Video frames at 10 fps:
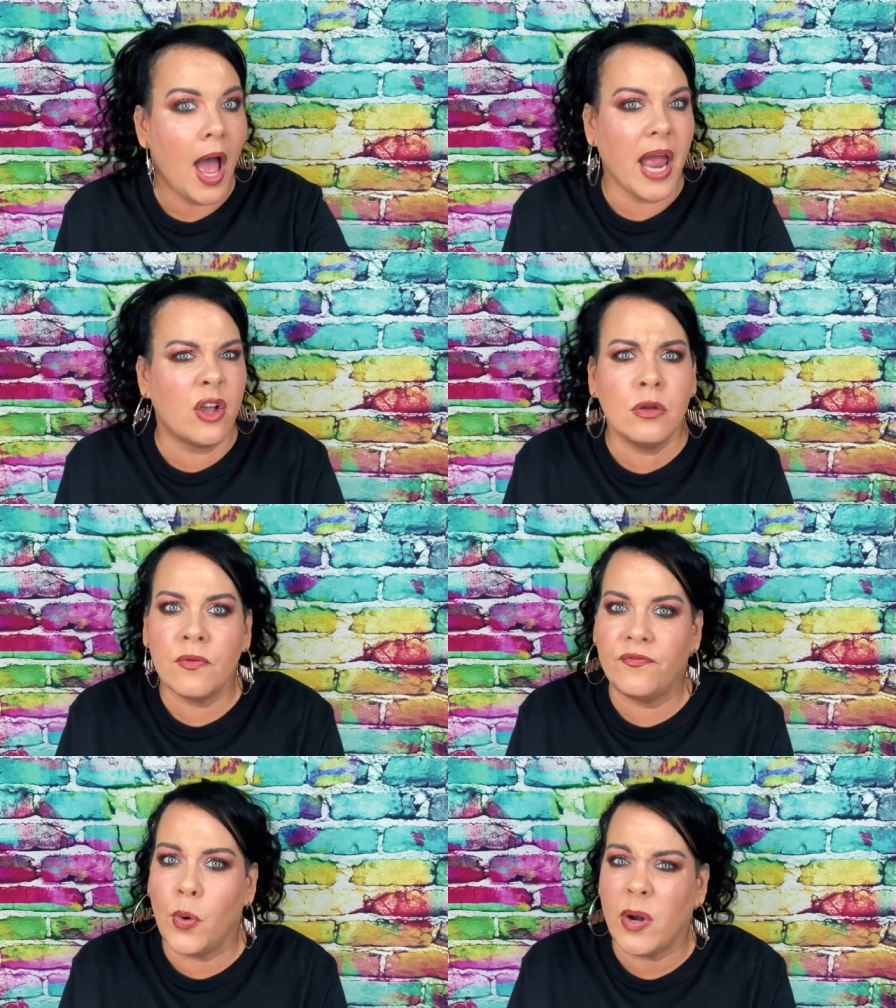I
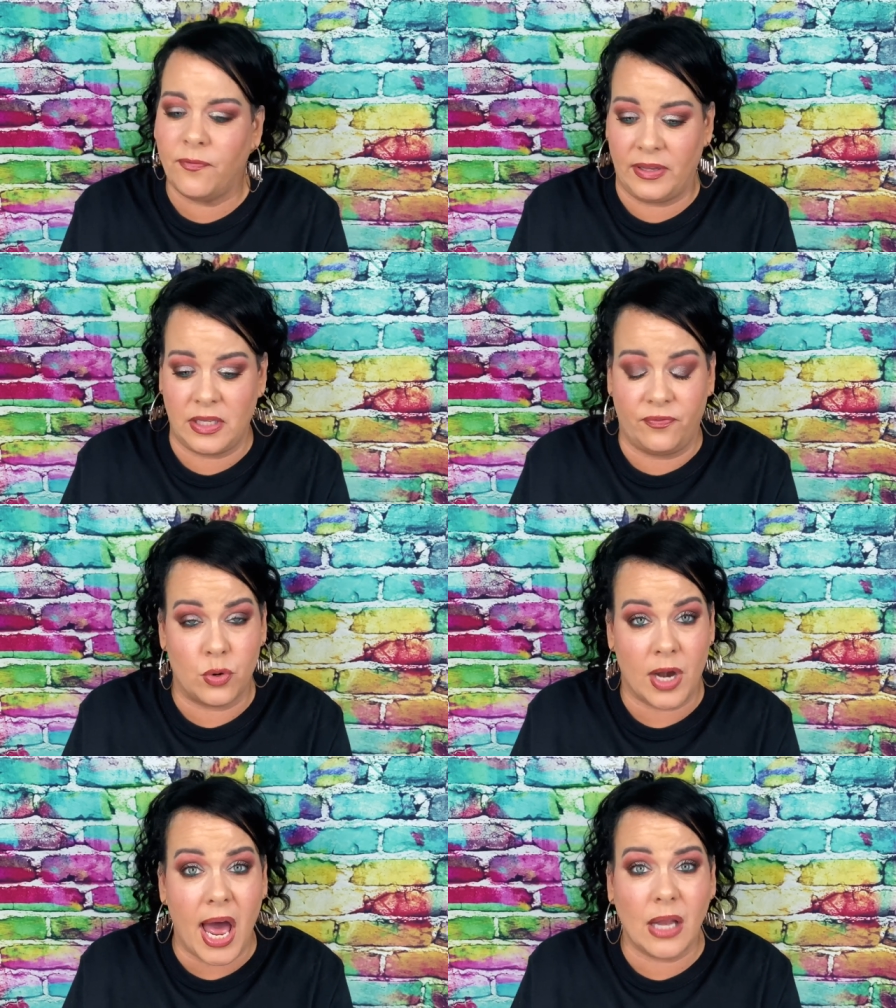couldn't afford
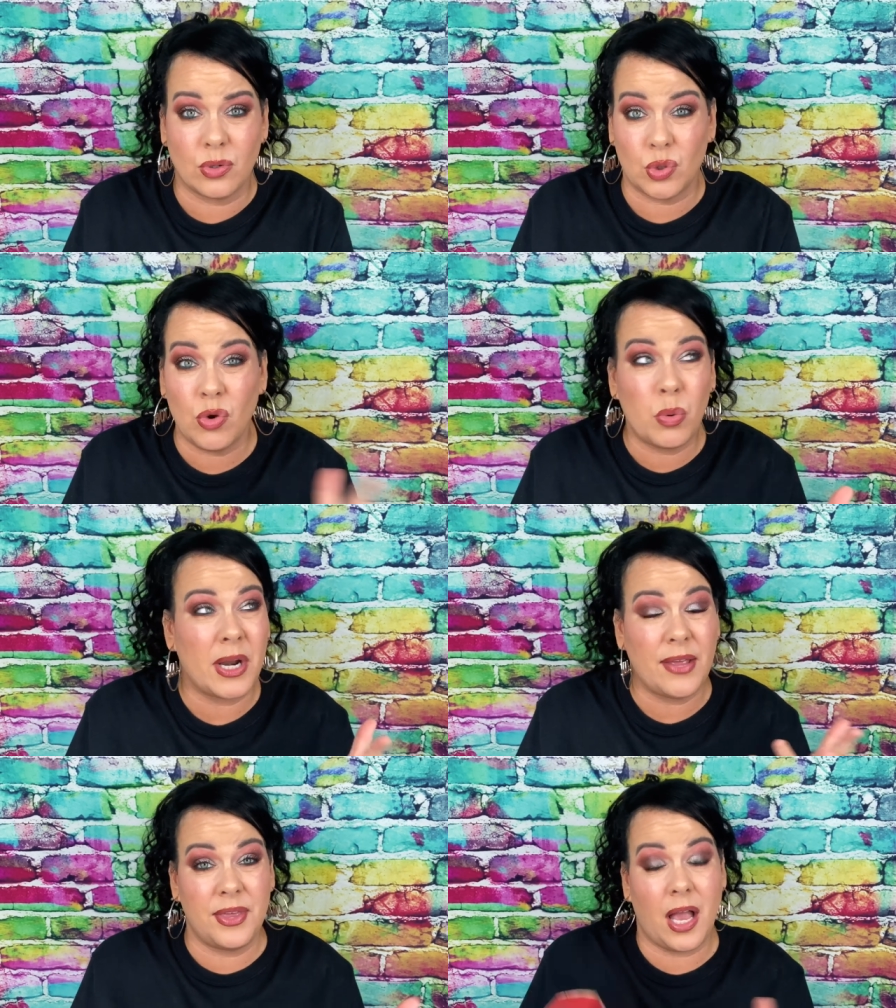$54, nor
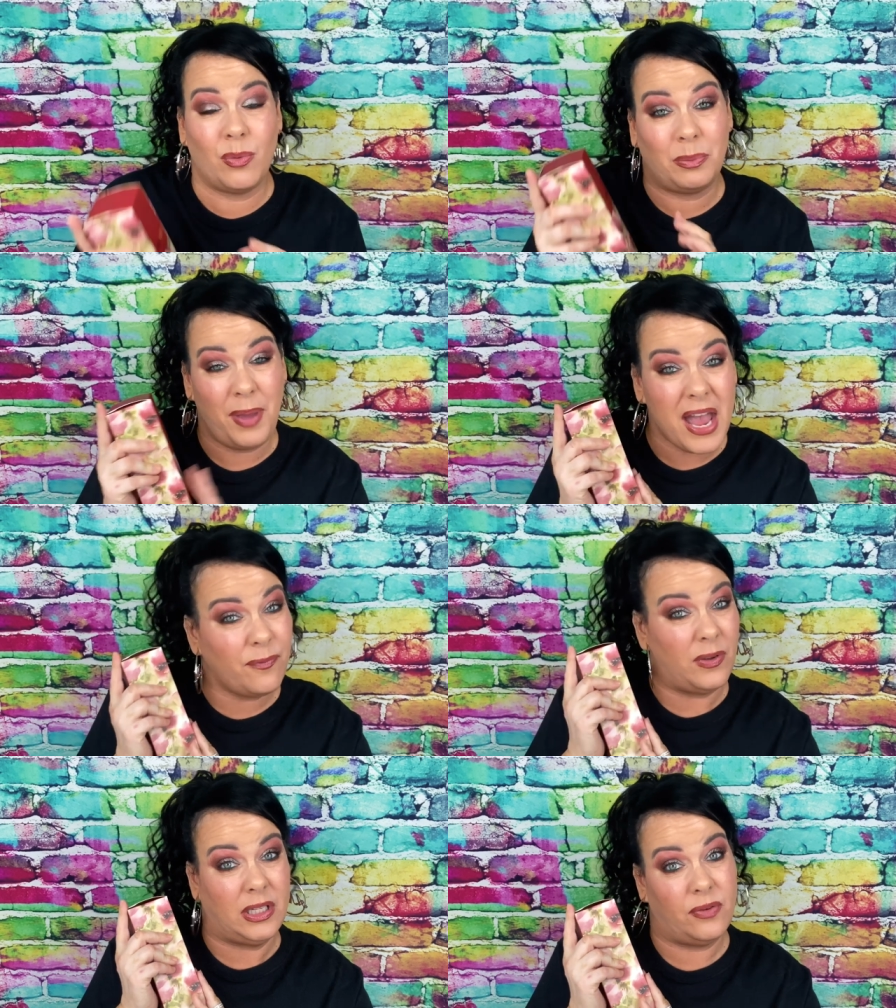would I think I would
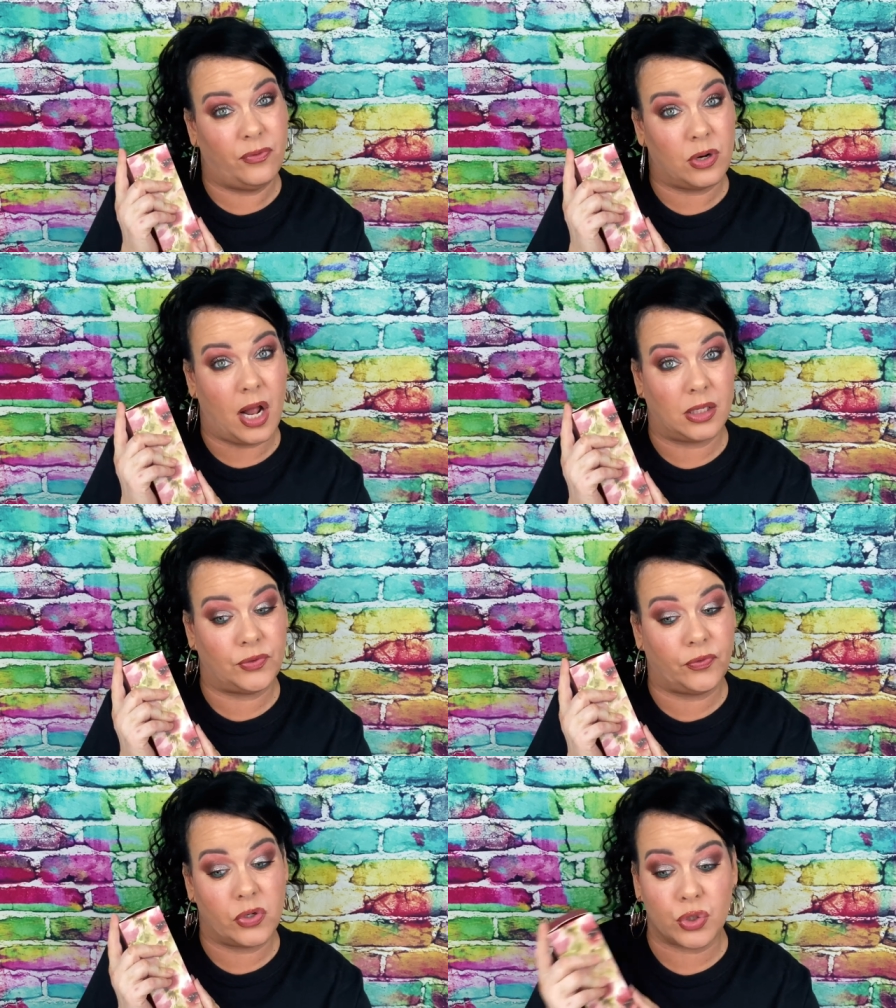pay
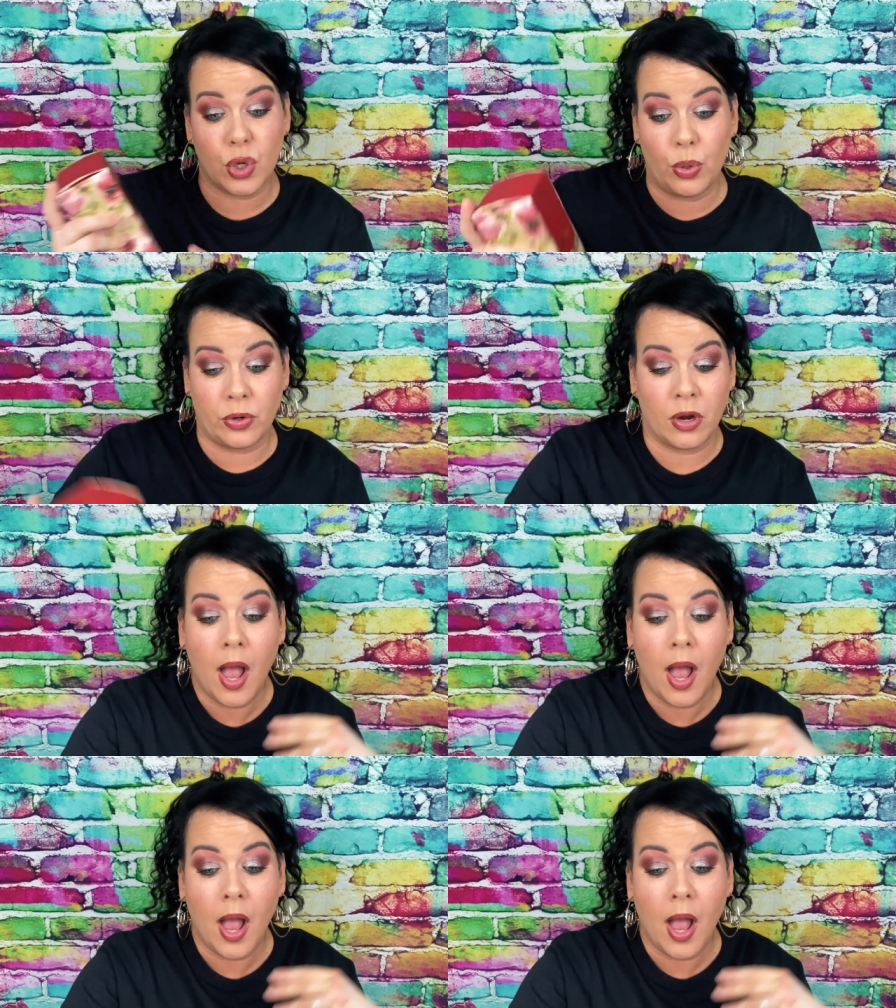$54 for a toner.